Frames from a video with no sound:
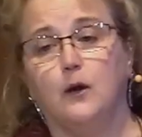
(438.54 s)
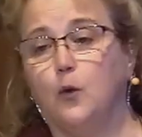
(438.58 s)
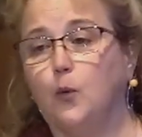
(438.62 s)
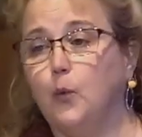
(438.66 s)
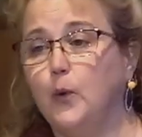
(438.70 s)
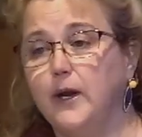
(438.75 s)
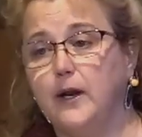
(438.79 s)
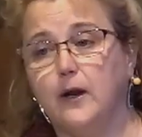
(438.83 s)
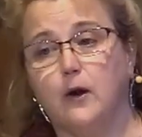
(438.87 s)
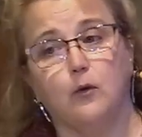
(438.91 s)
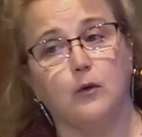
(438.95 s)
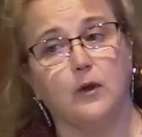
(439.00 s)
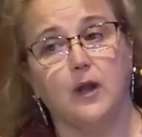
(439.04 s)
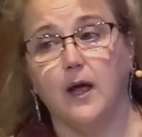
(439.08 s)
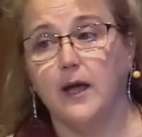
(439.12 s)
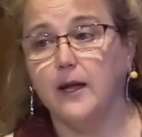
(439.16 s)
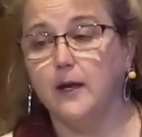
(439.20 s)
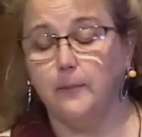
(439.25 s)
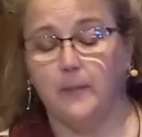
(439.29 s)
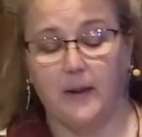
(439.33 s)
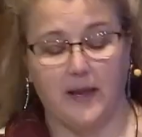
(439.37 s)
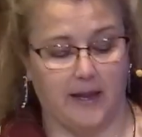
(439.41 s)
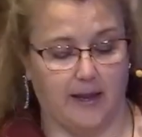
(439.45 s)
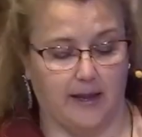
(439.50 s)
We don't
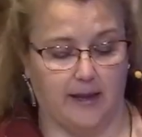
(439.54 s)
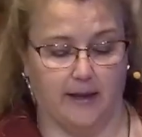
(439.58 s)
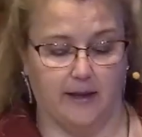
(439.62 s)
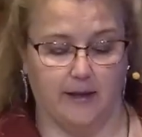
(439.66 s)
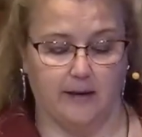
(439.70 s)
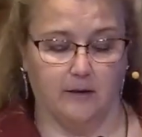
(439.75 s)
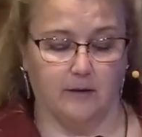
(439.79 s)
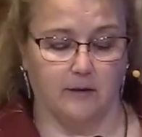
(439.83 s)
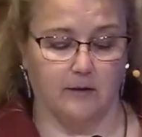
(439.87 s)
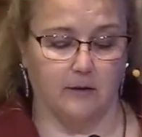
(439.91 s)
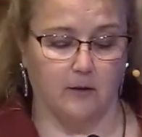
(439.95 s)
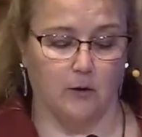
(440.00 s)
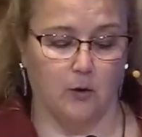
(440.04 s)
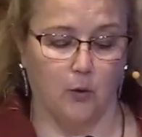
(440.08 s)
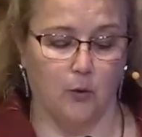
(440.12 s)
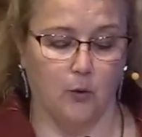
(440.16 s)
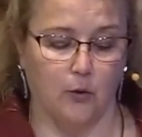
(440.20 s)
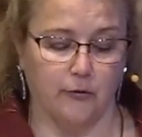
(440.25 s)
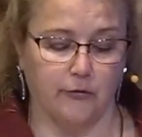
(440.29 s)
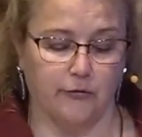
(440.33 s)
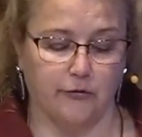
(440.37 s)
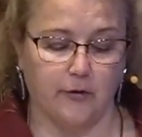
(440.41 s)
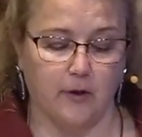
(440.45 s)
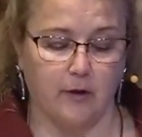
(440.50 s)
like pain
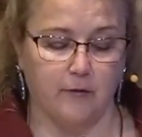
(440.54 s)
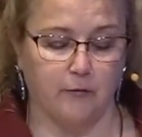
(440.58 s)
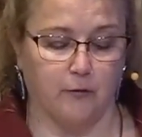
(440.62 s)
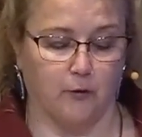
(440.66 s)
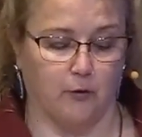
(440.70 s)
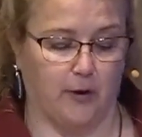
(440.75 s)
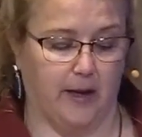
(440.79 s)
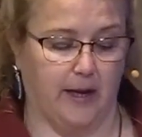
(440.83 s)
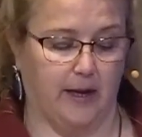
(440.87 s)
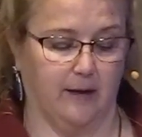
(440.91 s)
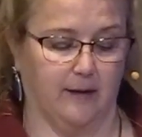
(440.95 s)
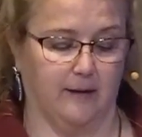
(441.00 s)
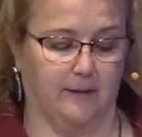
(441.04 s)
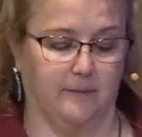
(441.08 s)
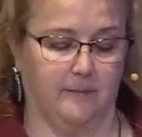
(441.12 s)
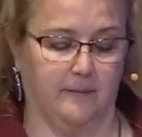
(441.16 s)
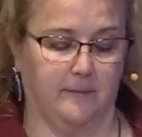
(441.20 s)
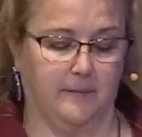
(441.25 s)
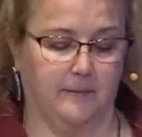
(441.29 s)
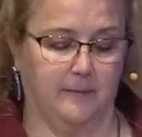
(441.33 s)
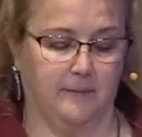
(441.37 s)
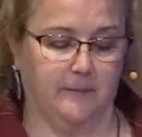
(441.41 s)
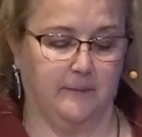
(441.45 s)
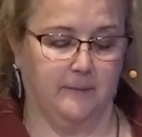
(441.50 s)
or suffering.
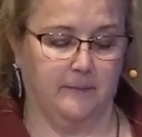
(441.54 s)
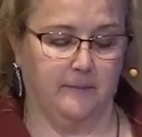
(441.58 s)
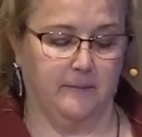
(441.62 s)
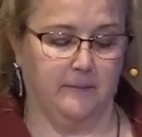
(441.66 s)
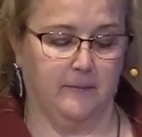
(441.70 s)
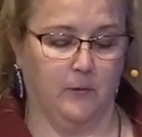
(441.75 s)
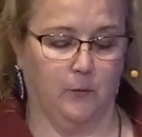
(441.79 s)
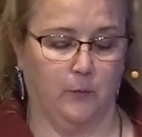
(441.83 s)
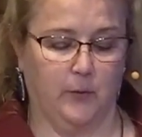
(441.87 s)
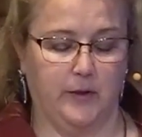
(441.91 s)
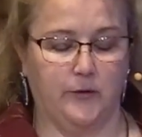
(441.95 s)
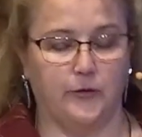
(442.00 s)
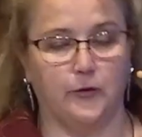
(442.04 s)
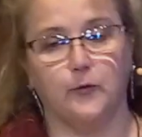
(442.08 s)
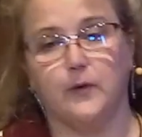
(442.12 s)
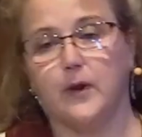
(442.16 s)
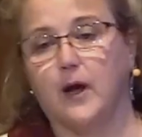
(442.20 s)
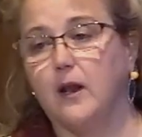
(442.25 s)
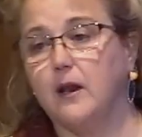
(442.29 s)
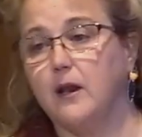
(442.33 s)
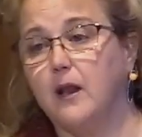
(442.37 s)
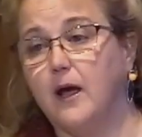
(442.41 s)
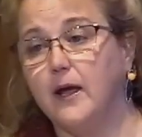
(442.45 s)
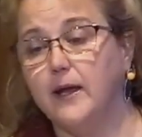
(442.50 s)
We do
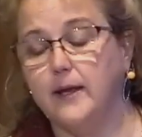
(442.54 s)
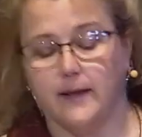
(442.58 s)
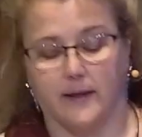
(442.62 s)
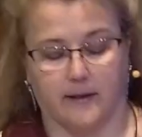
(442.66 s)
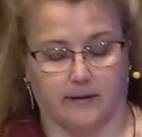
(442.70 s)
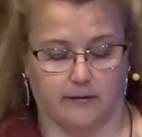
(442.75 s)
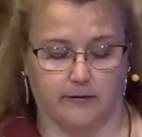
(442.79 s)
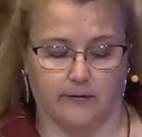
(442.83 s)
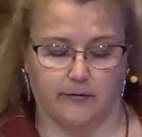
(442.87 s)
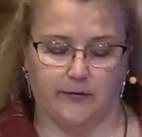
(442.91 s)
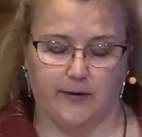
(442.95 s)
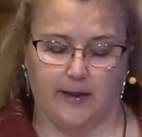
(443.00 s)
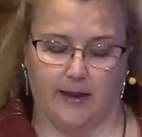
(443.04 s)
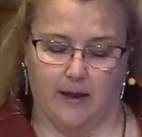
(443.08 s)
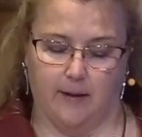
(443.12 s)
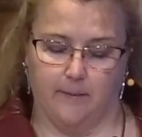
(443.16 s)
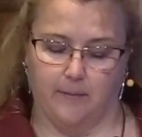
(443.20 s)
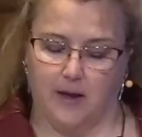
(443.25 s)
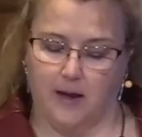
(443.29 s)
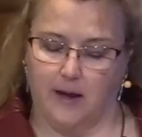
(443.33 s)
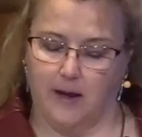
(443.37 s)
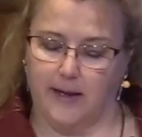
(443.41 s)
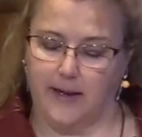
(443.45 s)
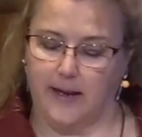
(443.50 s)
not like it,
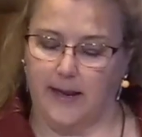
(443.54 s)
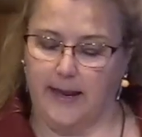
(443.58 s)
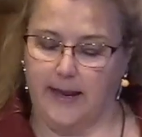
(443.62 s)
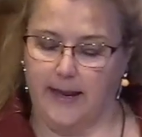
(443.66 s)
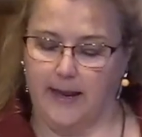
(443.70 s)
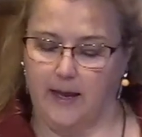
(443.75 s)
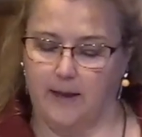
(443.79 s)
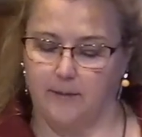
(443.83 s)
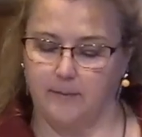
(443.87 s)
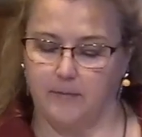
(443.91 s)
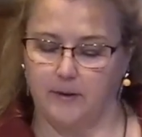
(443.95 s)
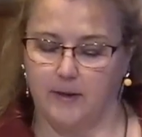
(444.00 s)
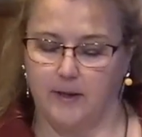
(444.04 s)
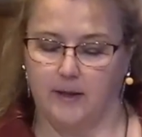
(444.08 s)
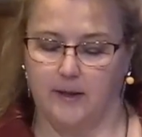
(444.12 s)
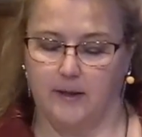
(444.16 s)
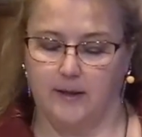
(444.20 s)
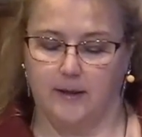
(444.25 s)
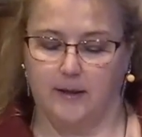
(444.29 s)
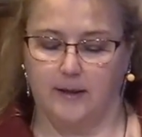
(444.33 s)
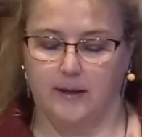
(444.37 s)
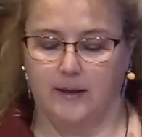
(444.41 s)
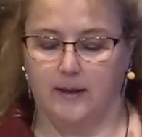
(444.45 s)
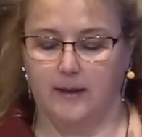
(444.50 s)
Sam, I am.
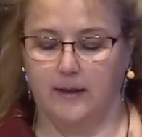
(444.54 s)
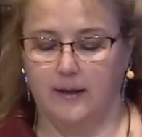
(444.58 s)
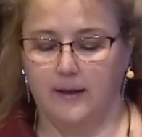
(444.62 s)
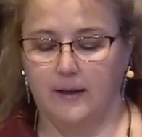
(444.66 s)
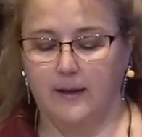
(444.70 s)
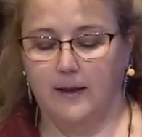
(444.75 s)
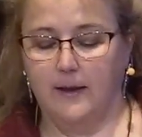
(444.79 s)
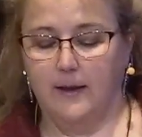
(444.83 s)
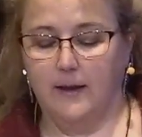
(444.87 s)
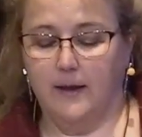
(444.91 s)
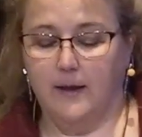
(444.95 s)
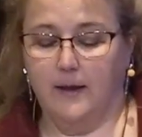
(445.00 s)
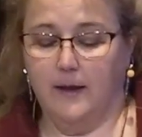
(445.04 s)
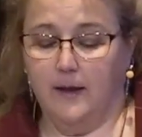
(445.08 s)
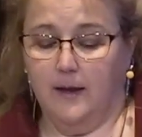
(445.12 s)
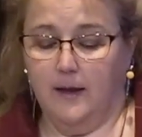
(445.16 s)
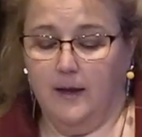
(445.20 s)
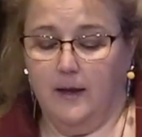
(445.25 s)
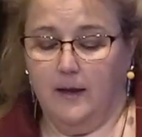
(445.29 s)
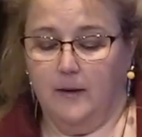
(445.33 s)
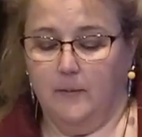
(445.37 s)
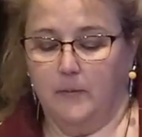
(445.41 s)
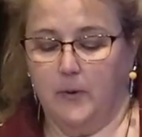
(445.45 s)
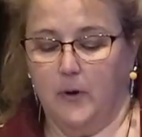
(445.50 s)

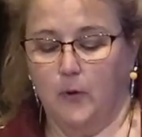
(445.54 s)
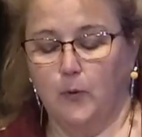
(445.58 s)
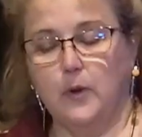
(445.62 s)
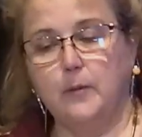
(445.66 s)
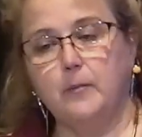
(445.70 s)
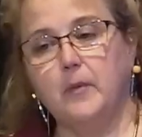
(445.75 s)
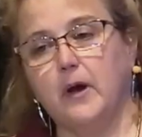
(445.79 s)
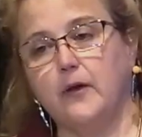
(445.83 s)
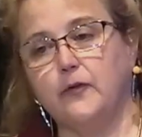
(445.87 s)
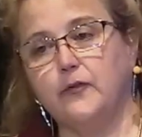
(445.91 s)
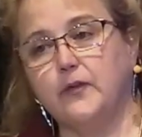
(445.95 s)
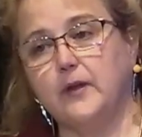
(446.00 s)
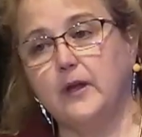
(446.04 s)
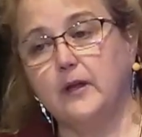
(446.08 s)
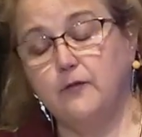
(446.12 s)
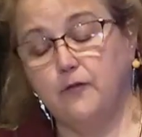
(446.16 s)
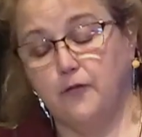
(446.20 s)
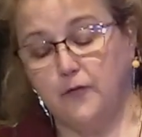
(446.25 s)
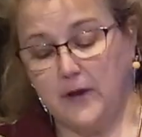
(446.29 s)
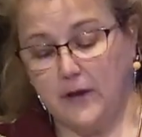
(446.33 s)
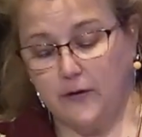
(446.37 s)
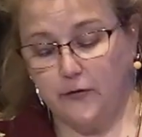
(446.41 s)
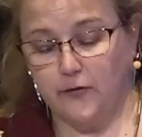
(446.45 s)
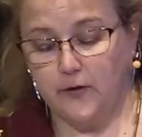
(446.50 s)
But we must
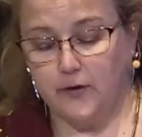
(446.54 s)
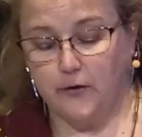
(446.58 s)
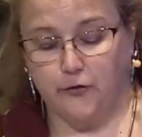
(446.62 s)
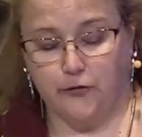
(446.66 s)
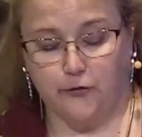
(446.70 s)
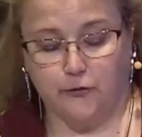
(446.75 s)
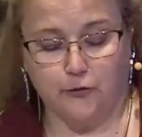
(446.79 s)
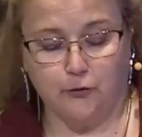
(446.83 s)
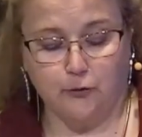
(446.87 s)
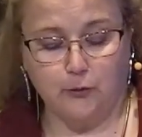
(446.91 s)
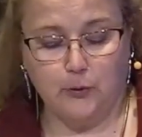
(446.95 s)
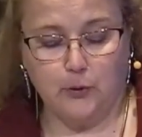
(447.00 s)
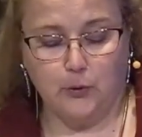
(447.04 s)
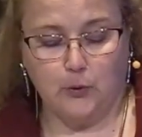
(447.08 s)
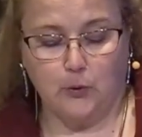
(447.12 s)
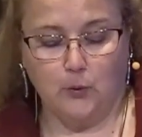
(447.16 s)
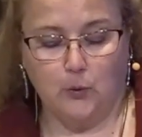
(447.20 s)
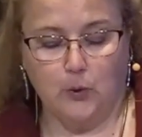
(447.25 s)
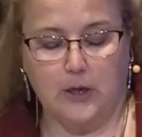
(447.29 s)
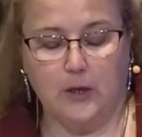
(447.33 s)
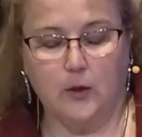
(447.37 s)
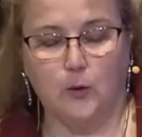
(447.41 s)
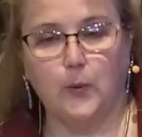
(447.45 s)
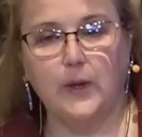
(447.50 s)
confess it's
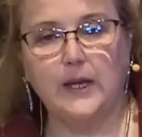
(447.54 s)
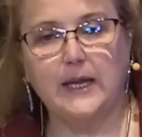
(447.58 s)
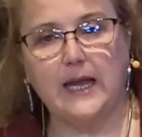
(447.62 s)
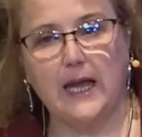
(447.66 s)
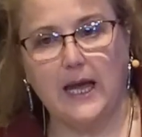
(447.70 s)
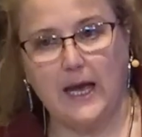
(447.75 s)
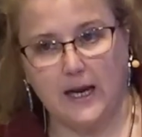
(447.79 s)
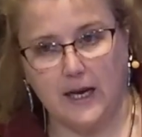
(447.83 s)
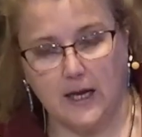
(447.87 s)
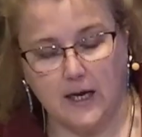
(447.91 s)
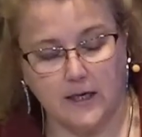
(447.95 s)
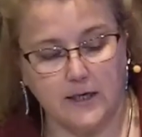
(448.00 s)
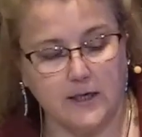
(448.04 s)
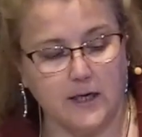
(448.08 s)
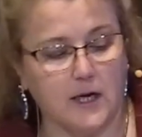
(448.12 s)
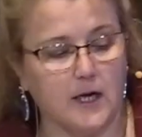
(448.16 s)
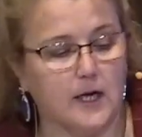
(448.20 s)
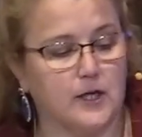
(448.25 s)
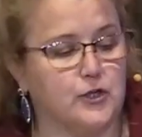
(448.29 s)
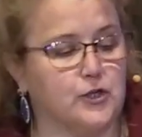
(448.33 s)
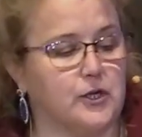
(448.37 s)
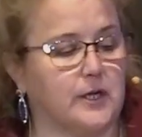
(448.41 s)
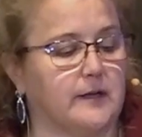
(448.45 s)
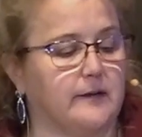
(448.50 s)
true. We cannot
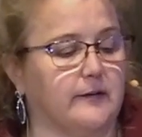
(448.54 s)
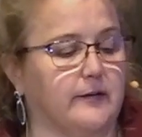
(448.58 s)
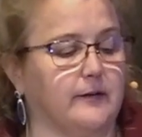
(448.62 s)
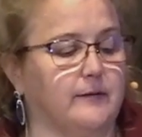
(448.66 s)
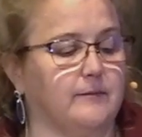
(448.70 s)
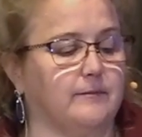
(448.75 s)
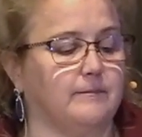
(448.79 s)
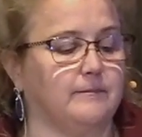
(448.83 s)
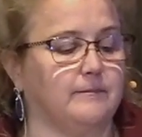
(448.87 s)
dodge it.